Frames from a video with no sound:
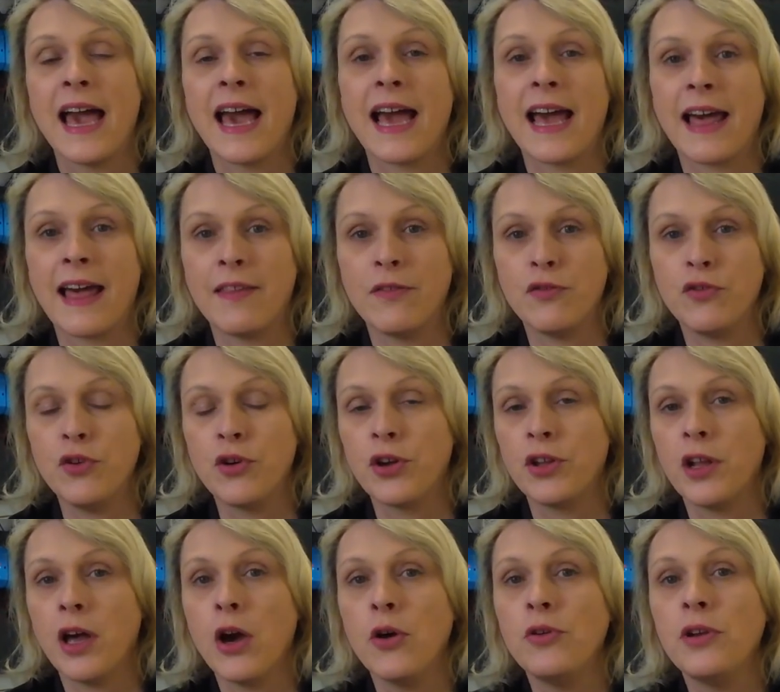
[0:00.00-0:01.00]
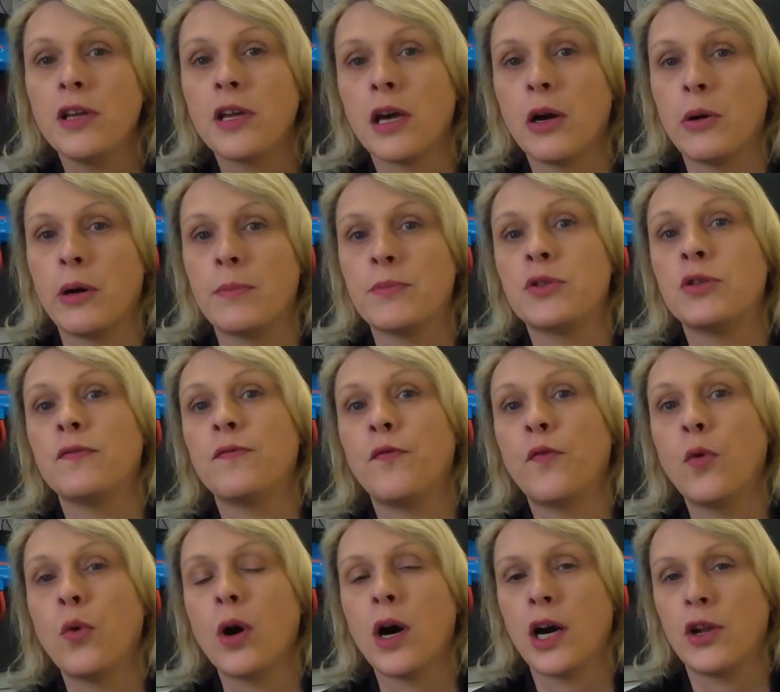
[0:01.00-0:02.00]
And you can only go up to
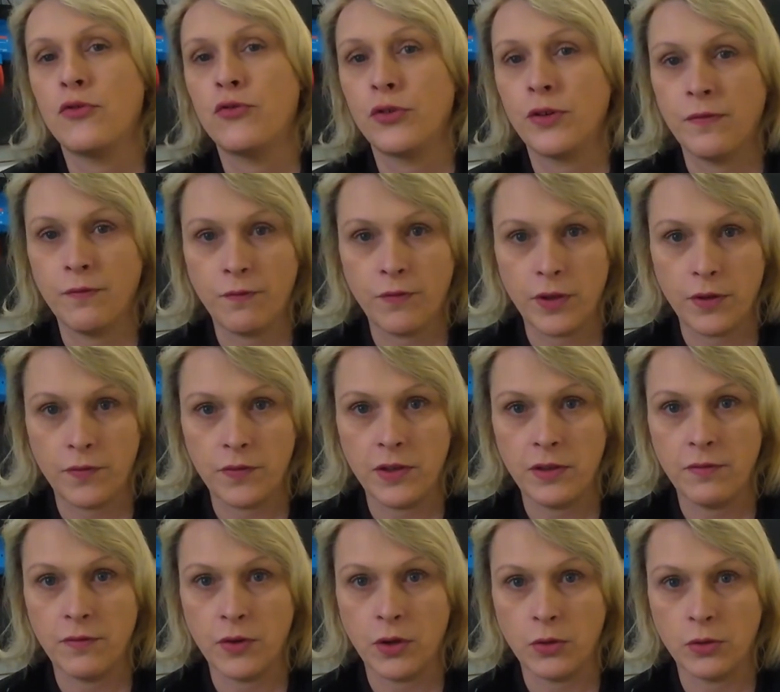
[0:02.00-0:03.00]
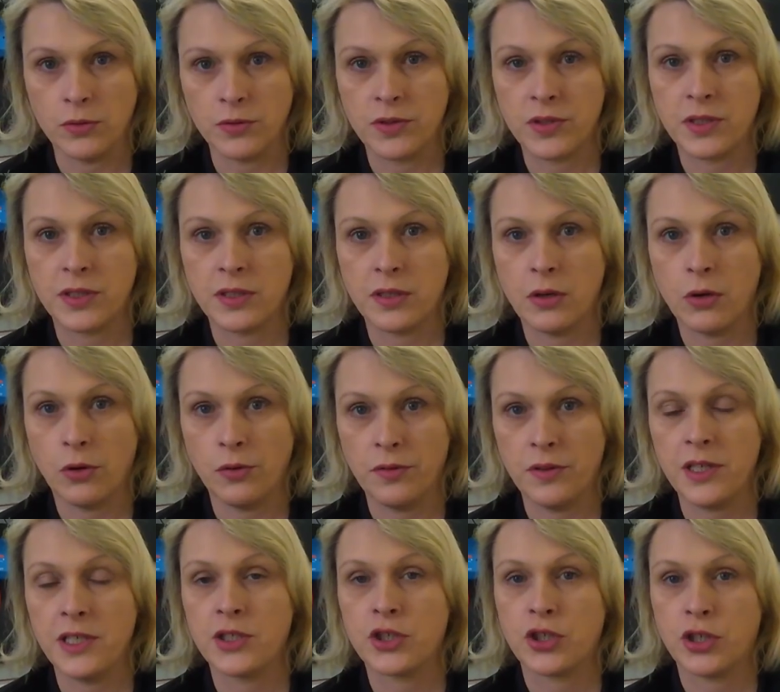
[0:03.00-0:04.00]
450 volts on
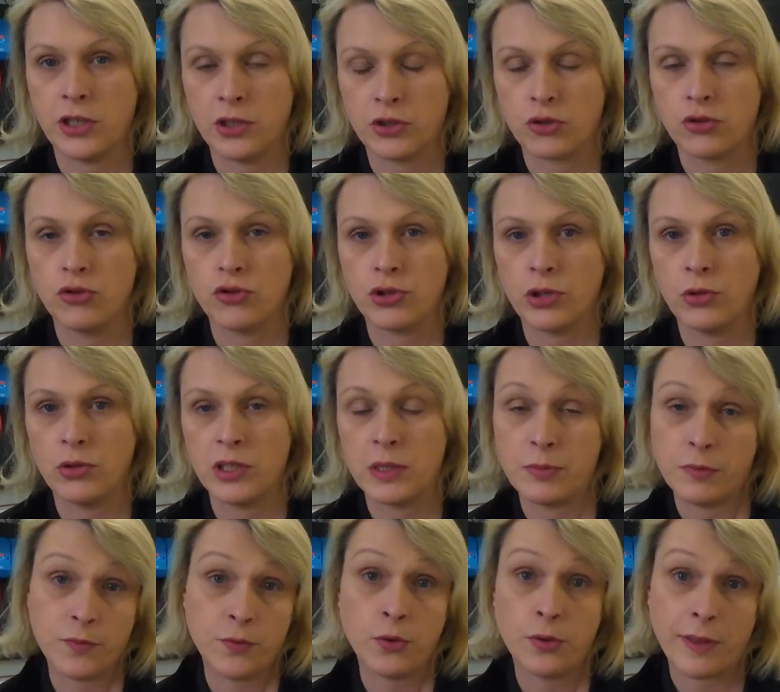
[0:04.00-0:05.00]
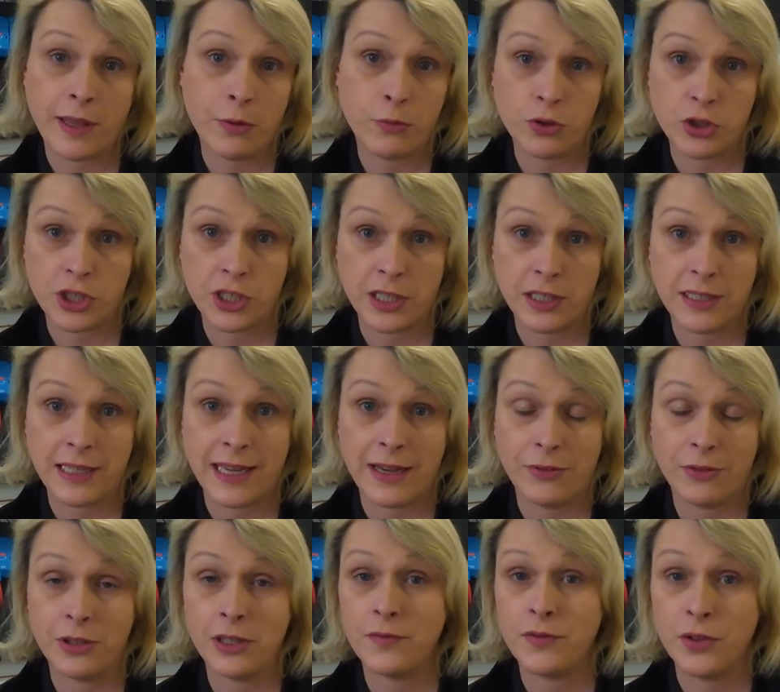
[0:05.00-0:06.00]
these charge controllers before they will shut
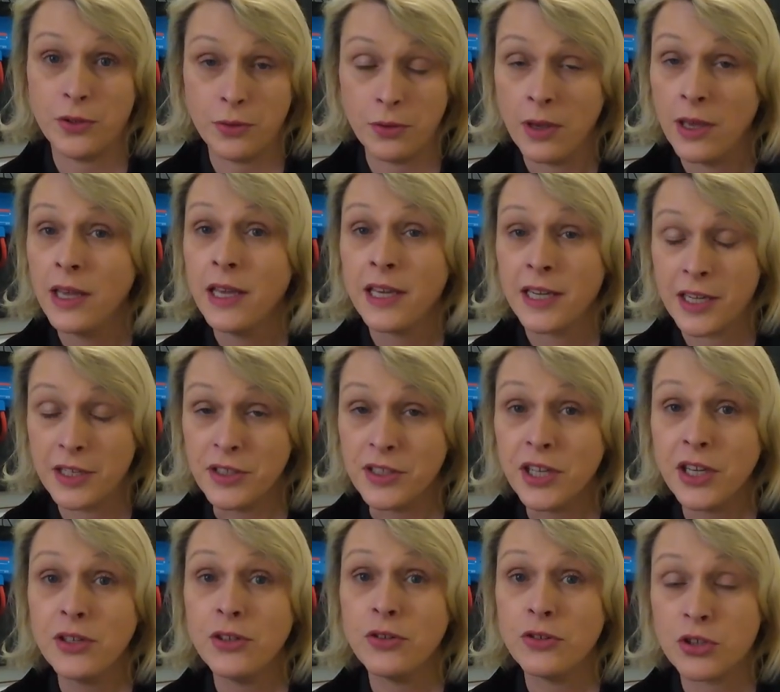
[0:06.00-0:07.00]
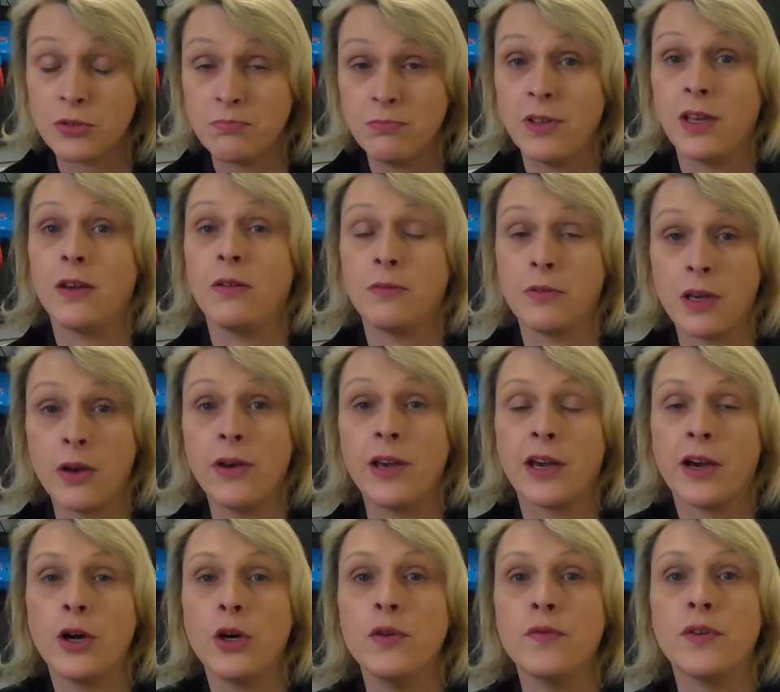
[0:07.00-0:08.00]
down. And if you continue, you know,
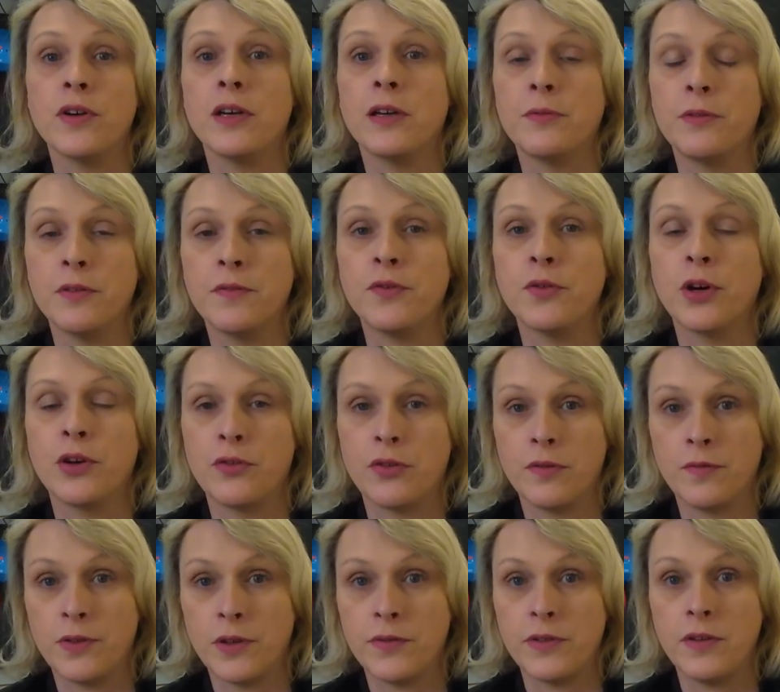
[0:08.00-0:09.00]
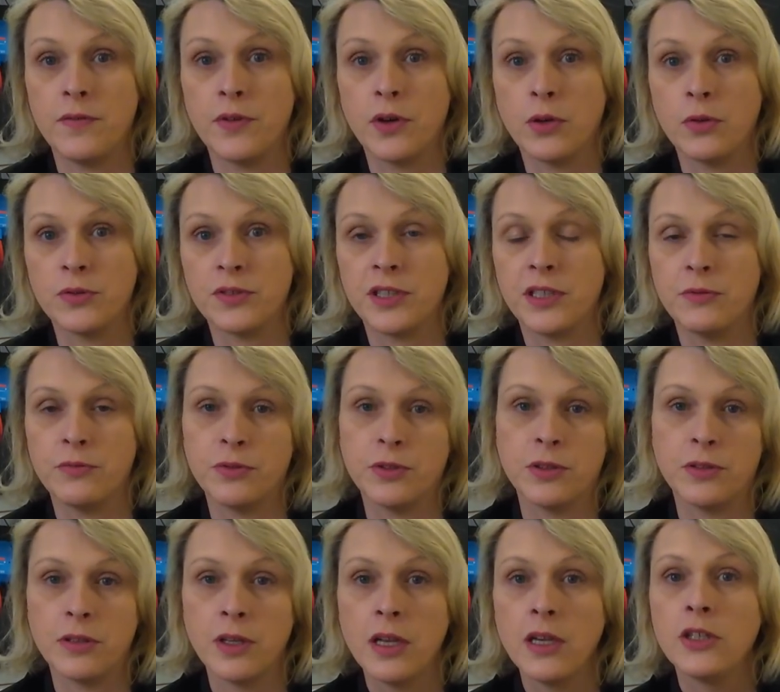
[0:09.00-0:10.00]
going over the 450 volt, it
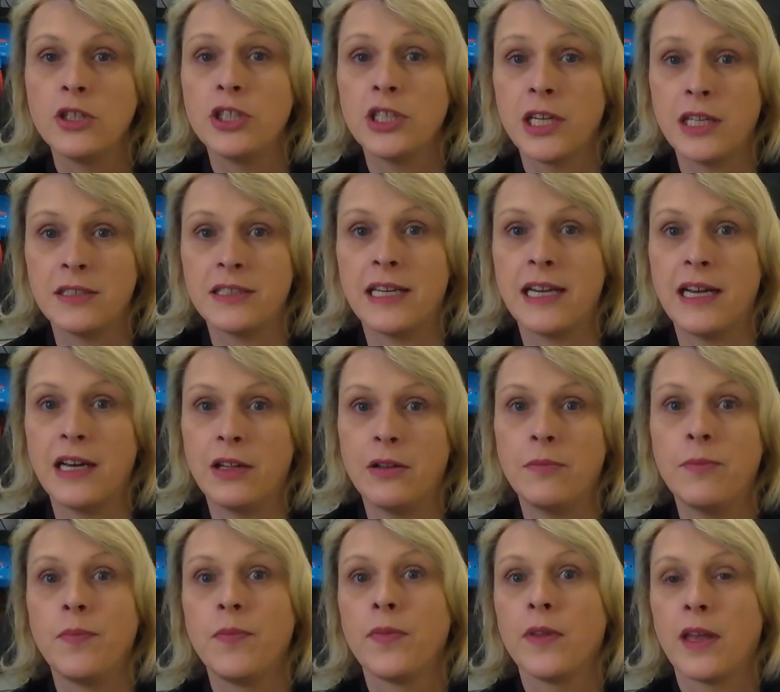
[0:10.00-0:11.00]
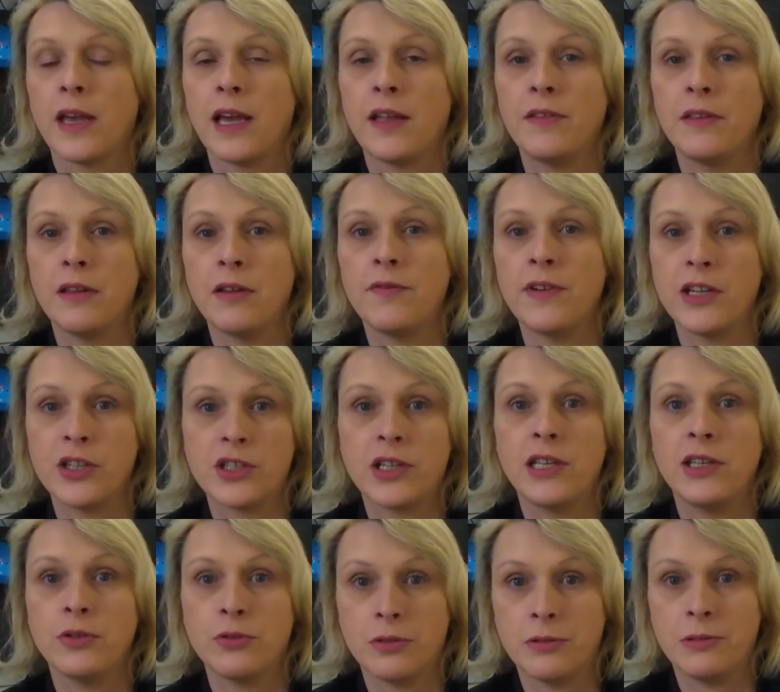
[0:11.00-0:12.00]
will shut down, and
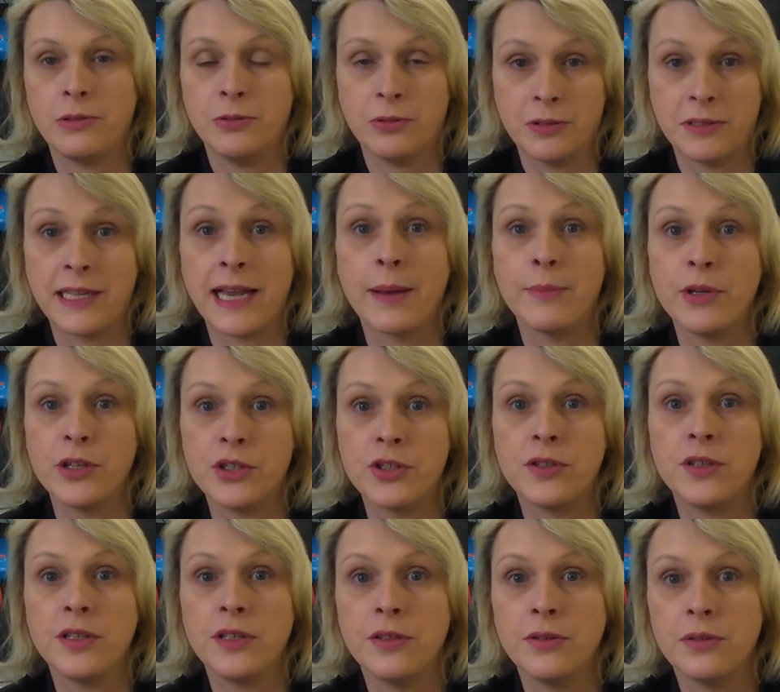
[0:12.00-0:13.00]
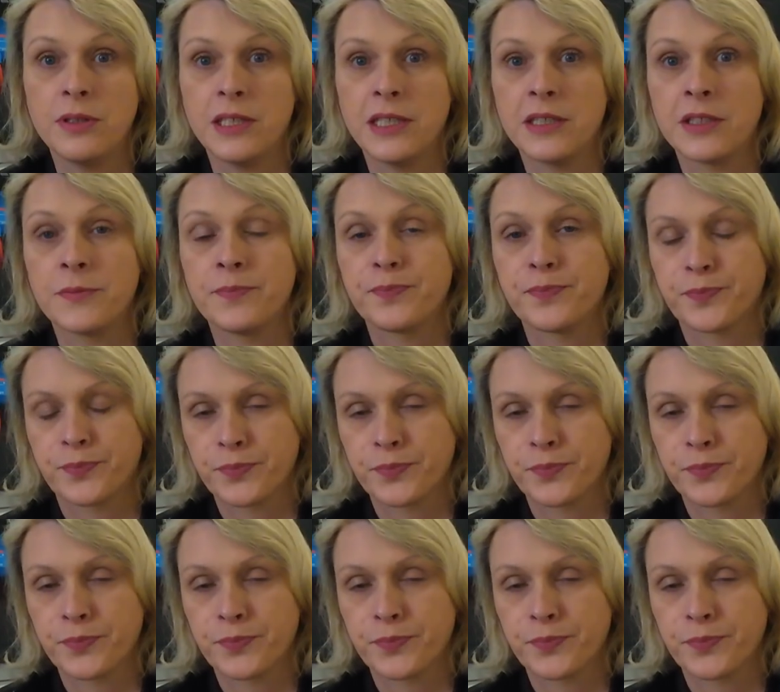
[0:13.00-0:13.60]
eventually you'll you'll damage the unit.